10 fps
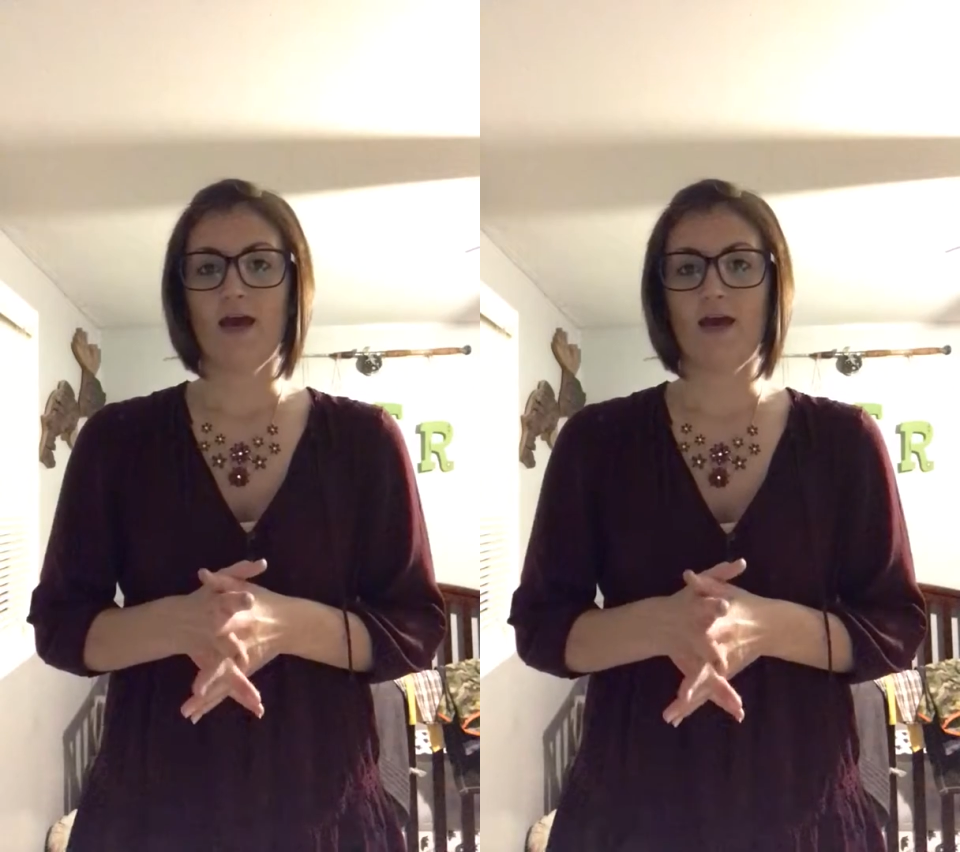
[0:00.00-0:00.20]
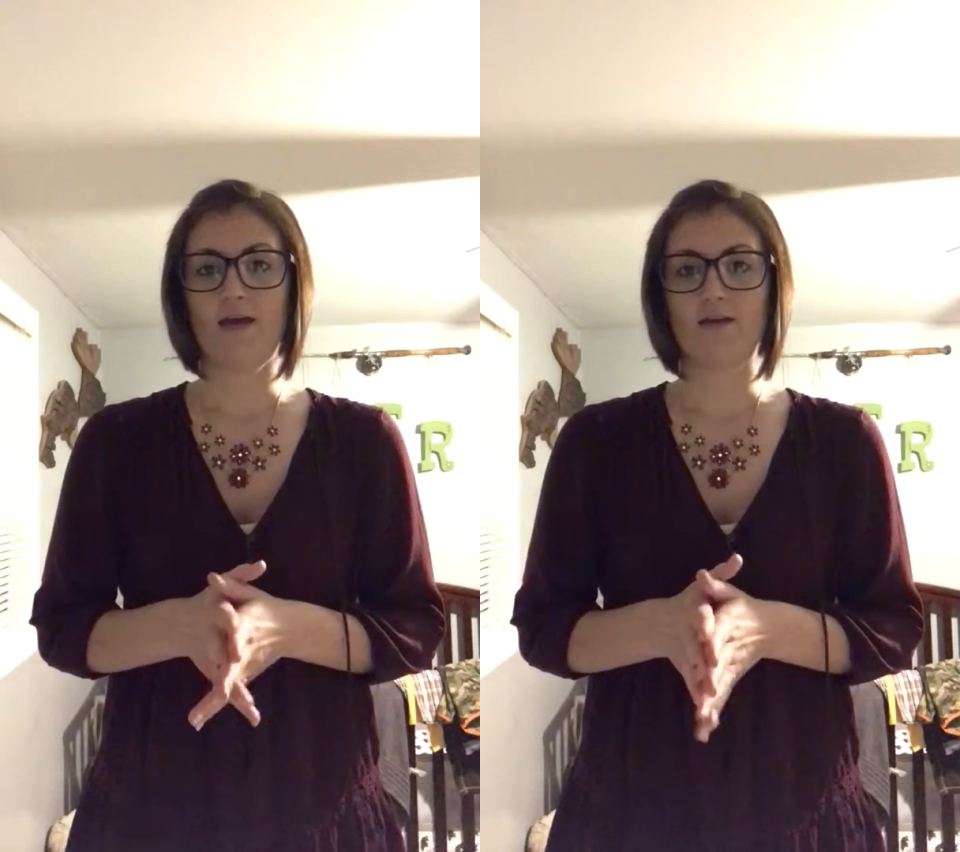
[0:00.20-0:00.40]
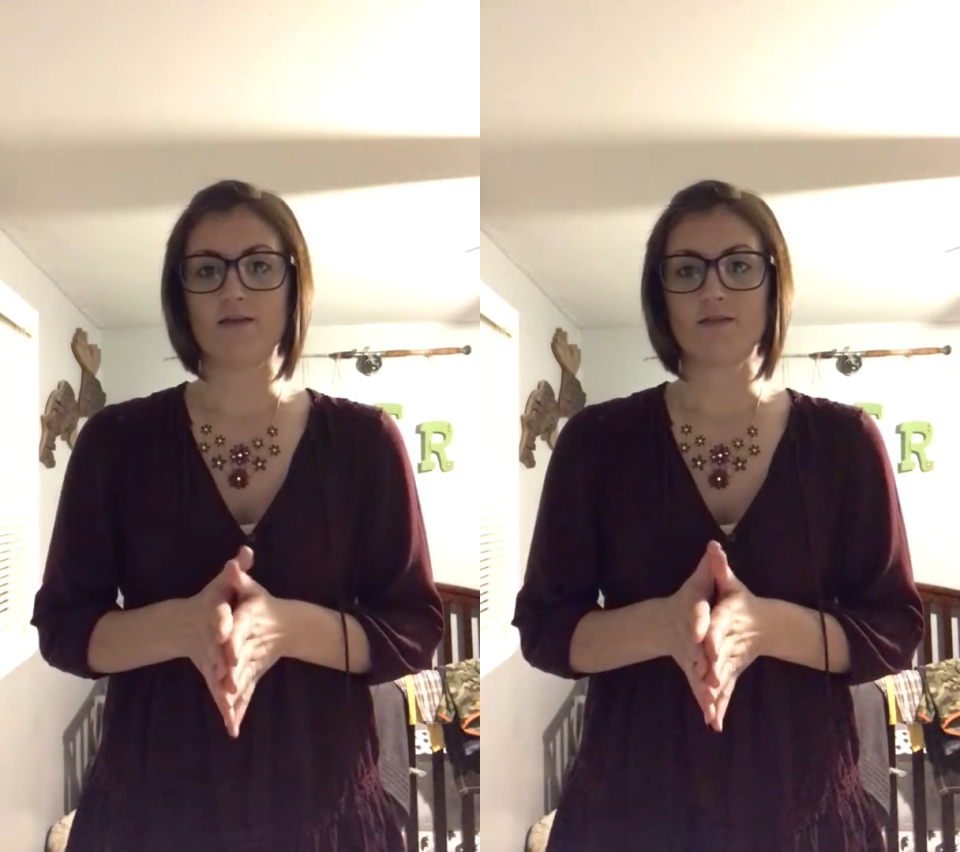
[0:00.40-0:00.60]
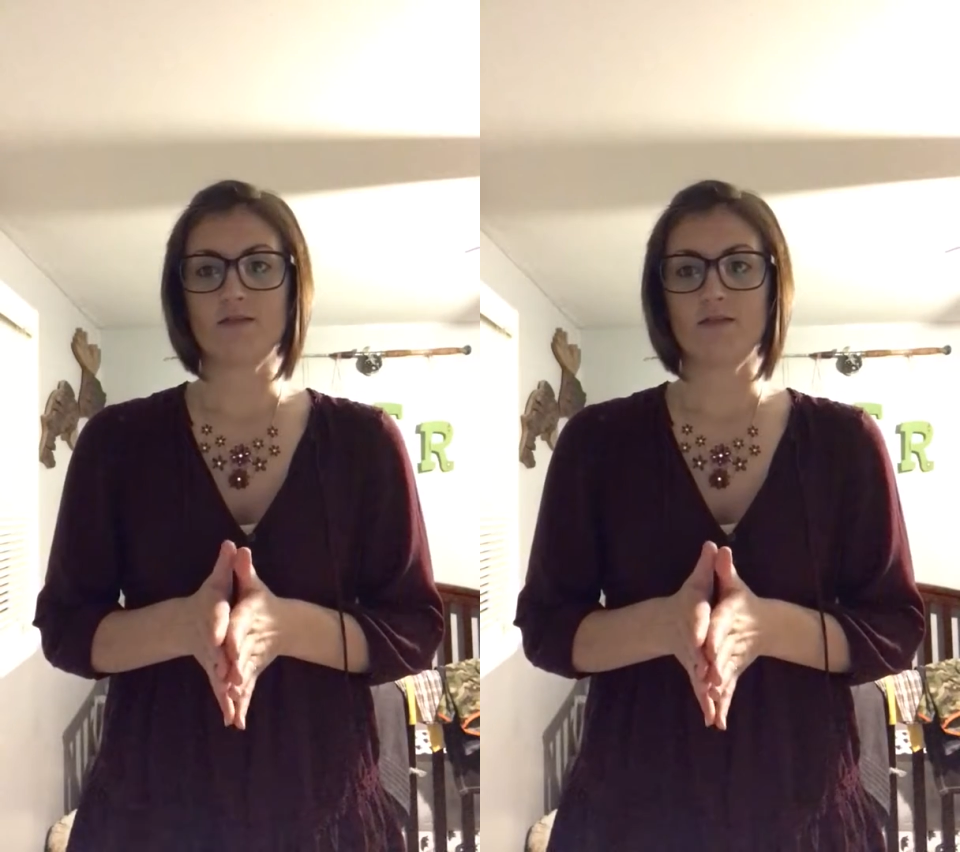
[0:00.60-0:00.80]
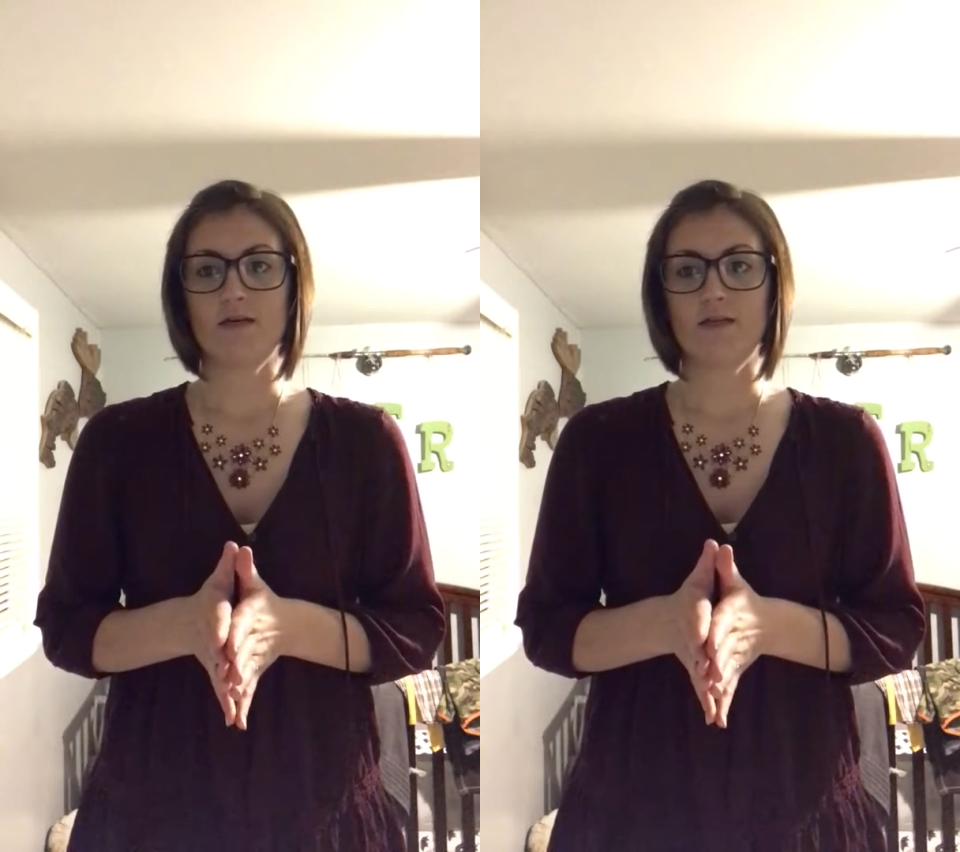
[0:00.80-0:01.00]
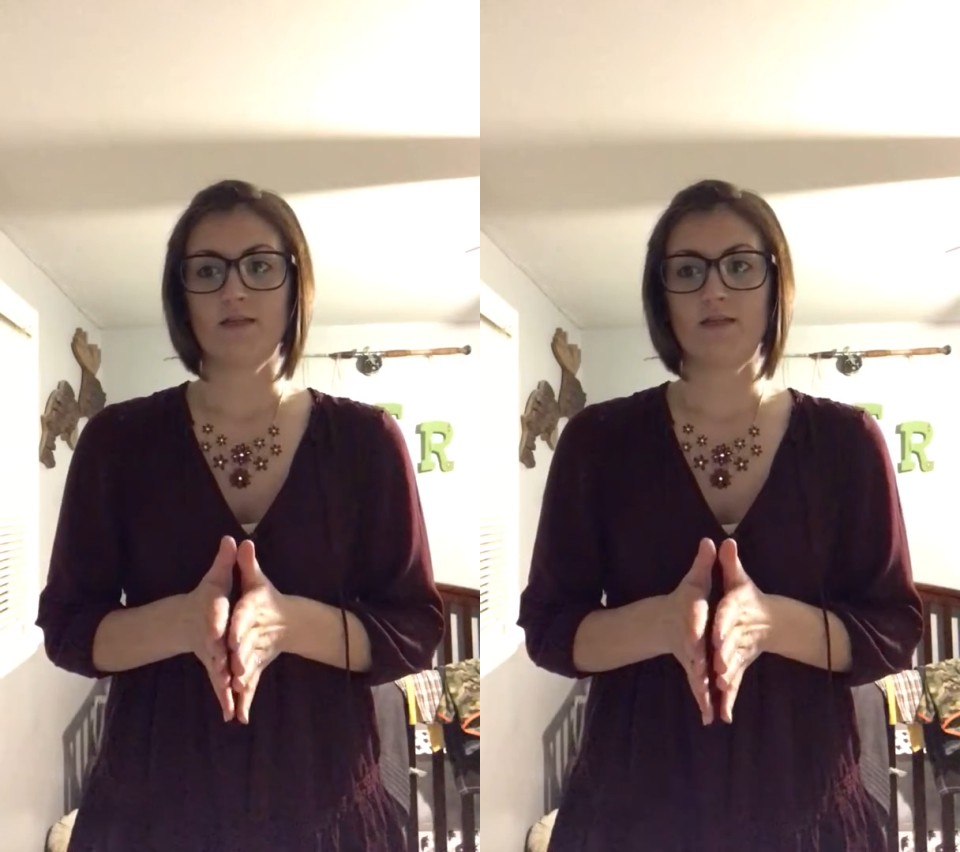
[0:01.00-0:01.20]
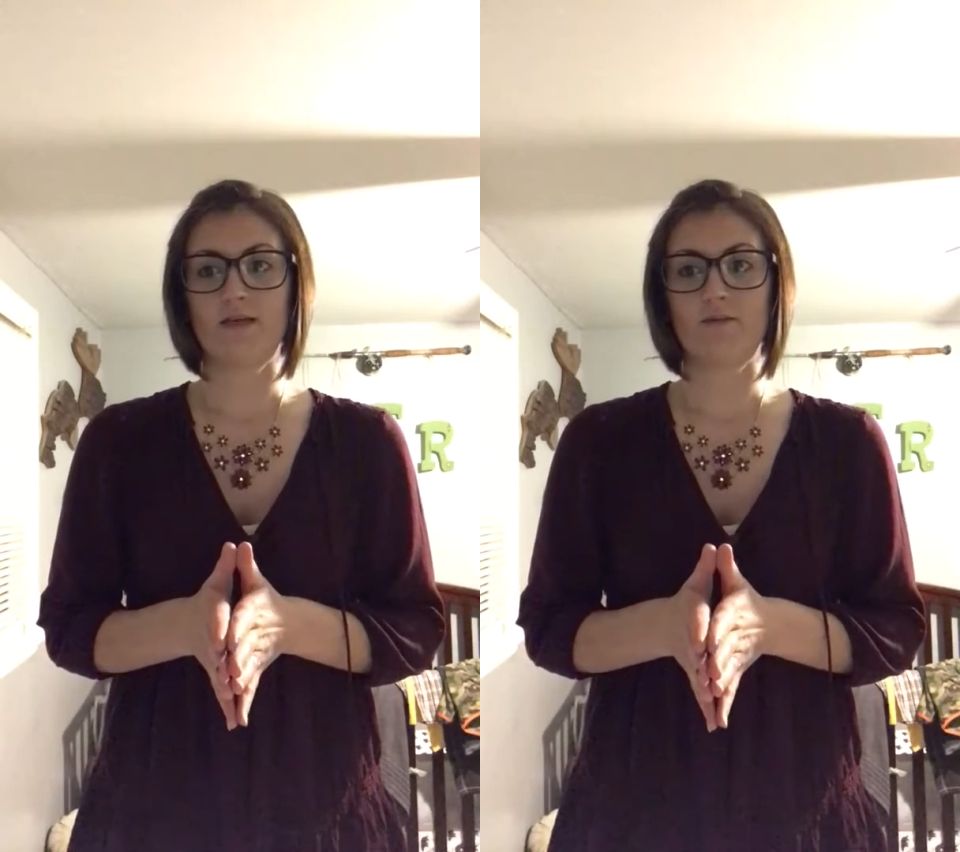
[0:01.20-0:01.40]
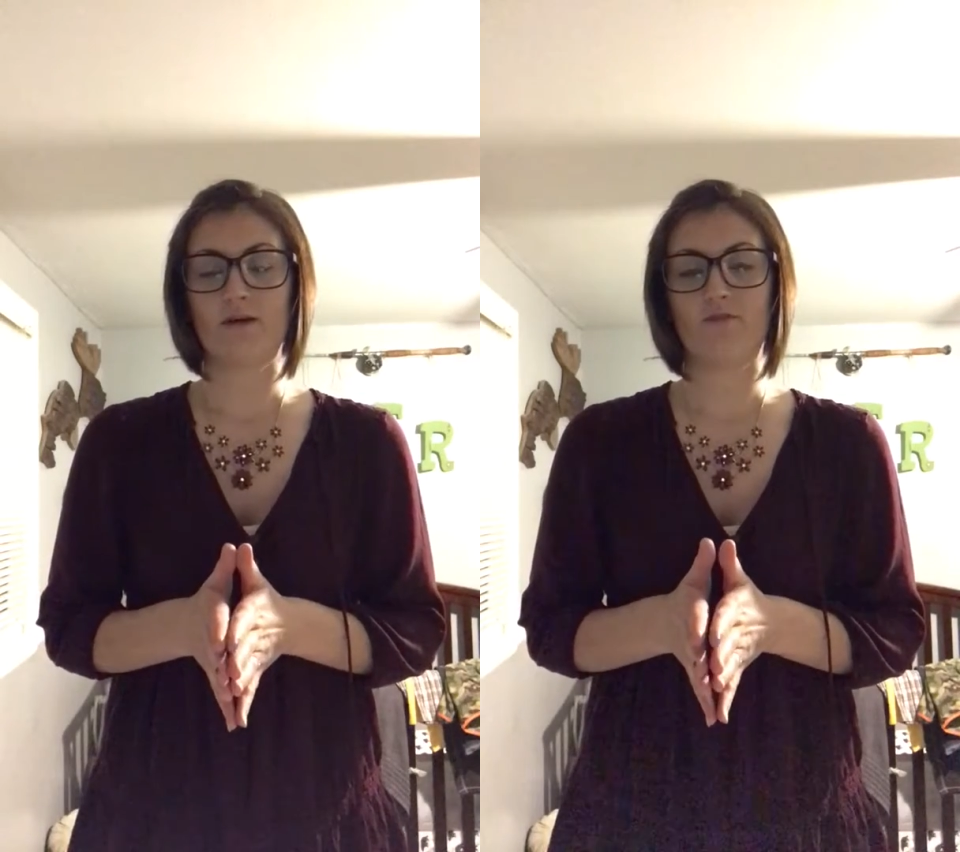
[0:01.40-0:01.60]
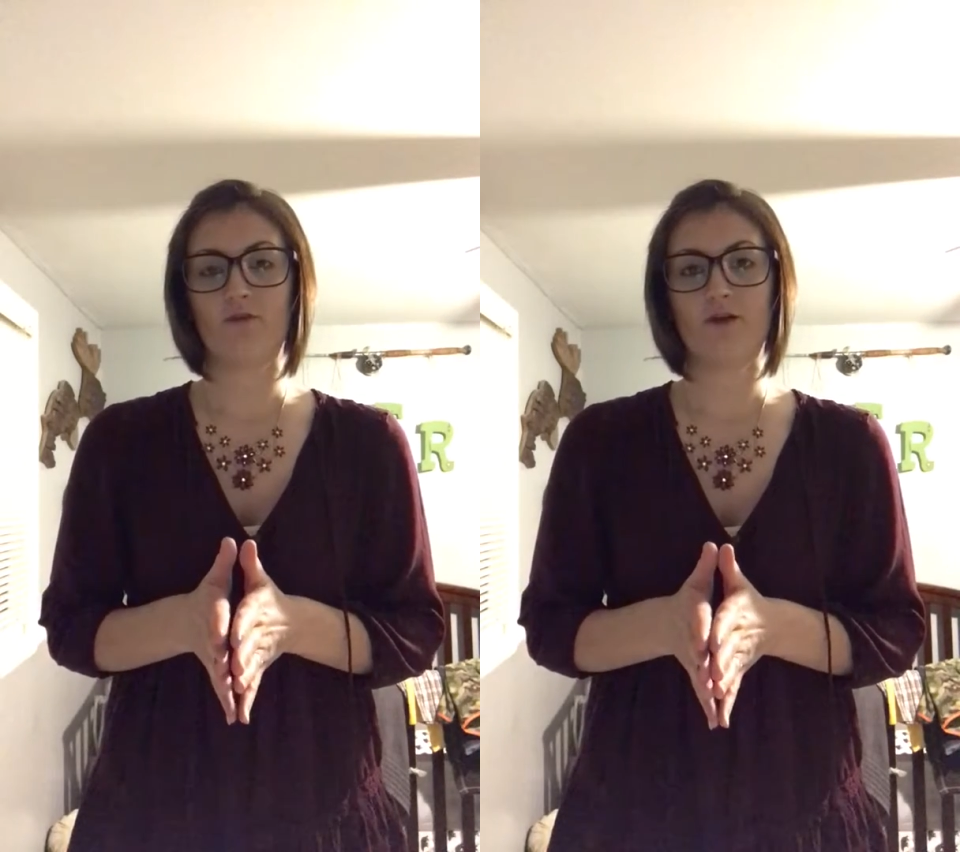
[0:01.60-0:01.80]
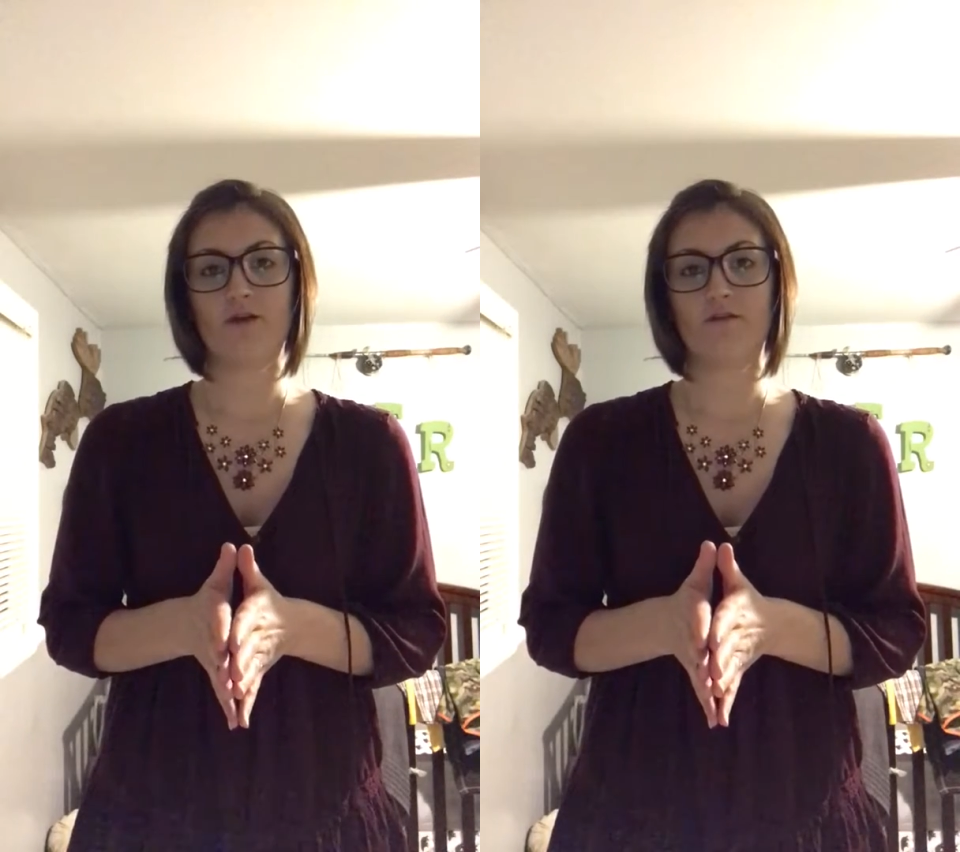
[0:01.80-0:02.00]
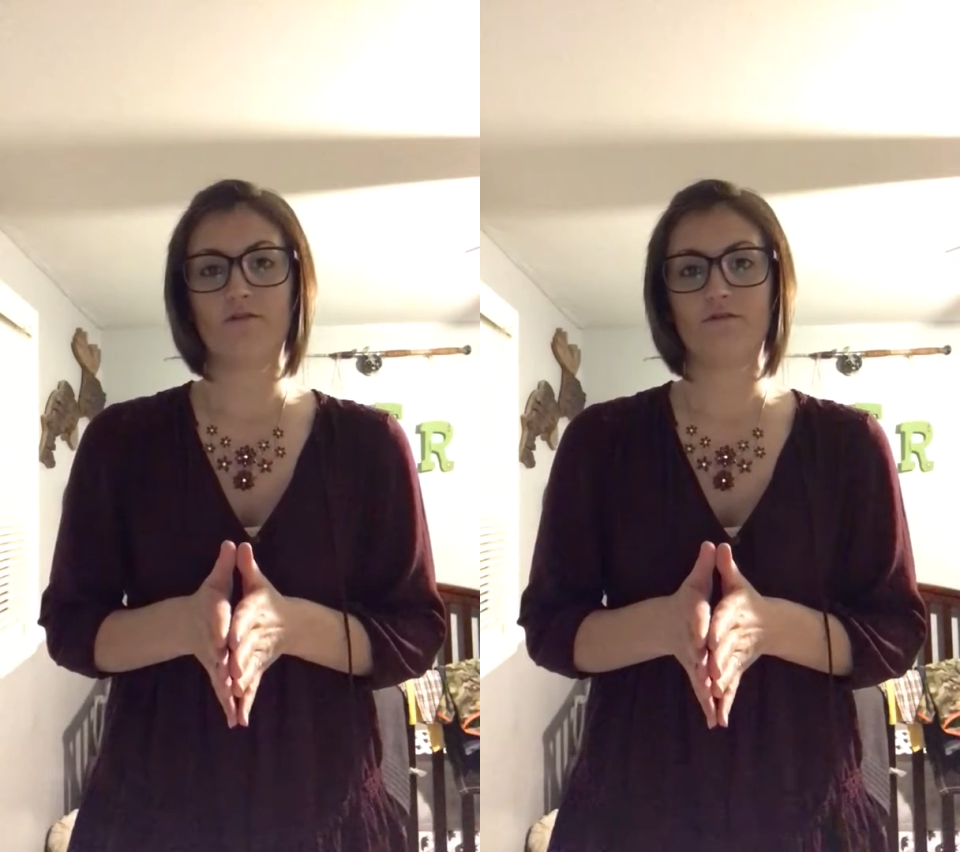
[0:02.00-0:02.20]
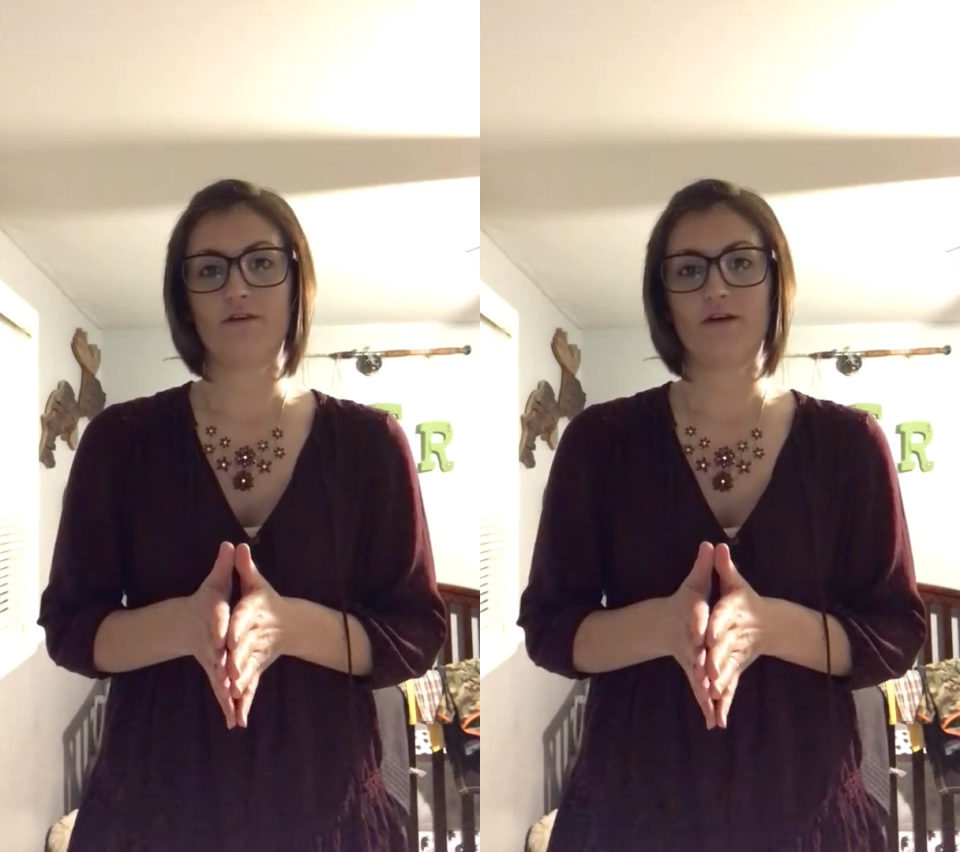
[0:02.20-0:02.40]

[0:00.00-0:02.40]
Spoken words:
and think about if we could have